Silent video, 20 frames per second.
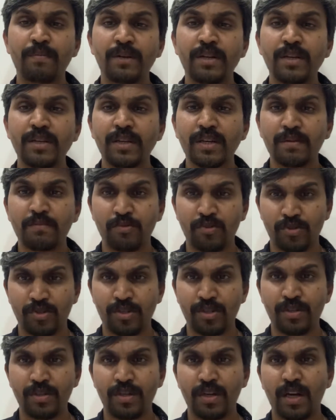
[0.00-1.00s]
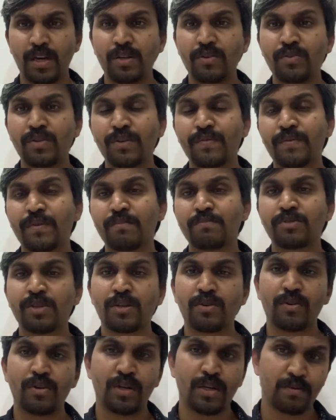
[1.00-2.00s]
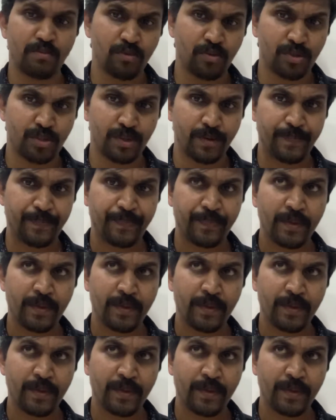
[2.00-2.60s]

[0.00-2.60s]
linear motion and uniform circular motion.